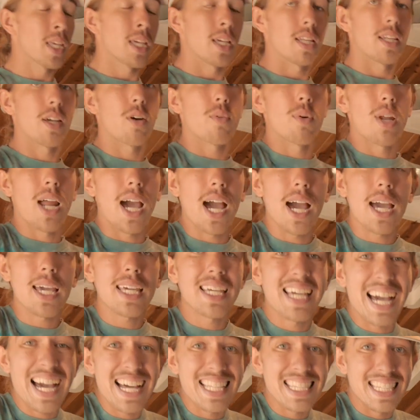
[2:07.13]
Now, when I
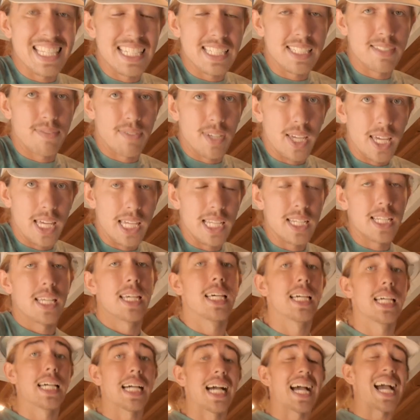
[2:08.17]
got this van,
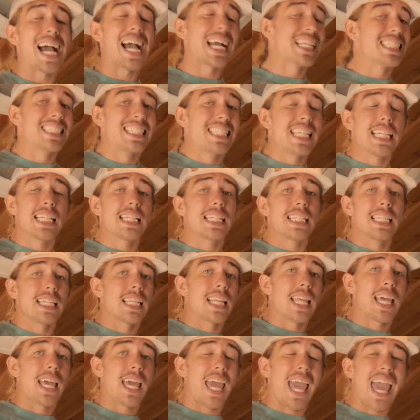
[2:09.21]
I didn't
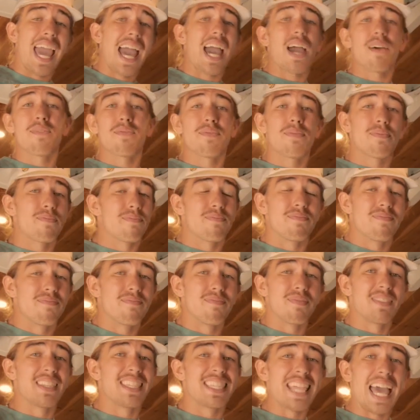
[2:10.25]
have
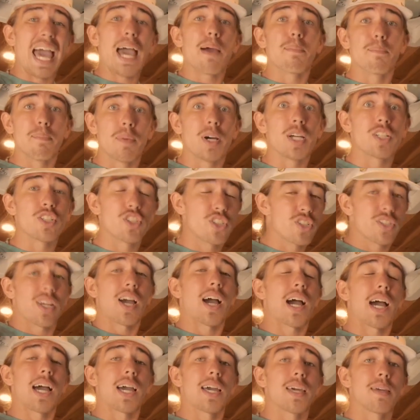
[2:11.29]
that much
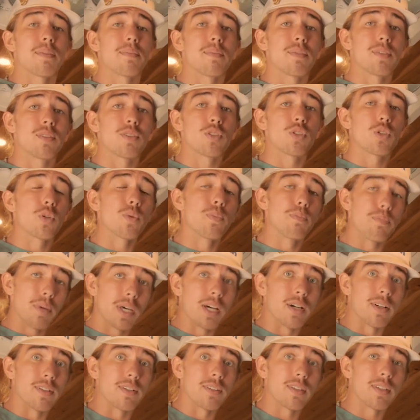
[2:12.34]
time to
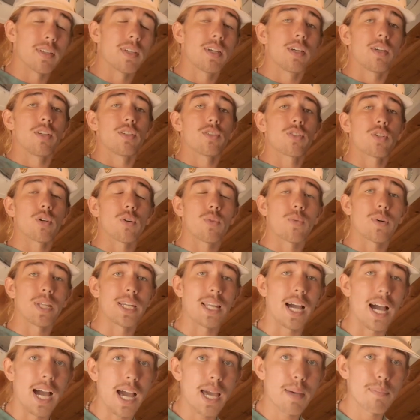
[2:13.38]
build. So
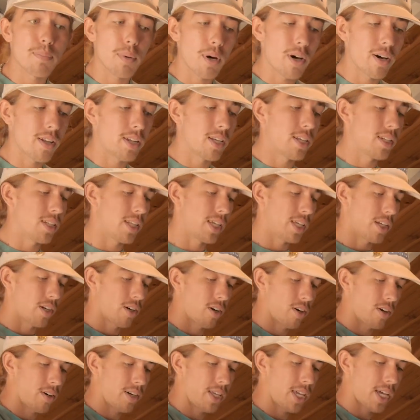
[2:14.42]
when I bought it, it
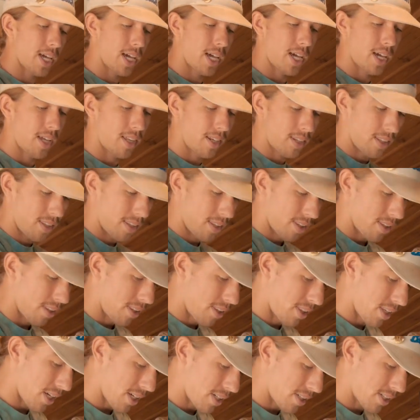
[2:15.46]
already had
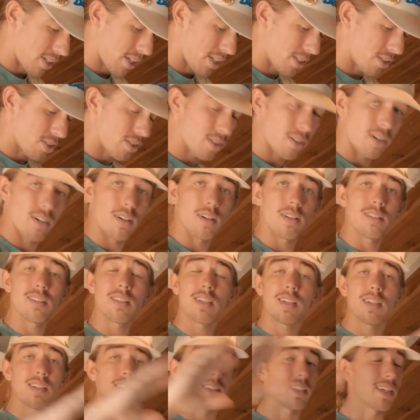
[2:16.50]
this installed,
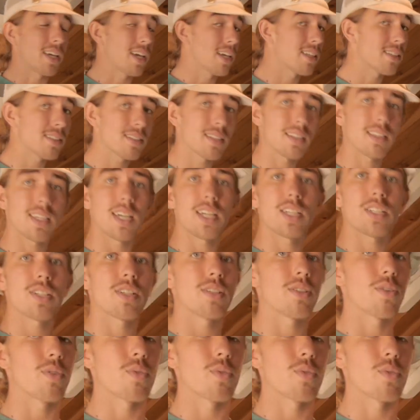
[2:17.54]
the insulation,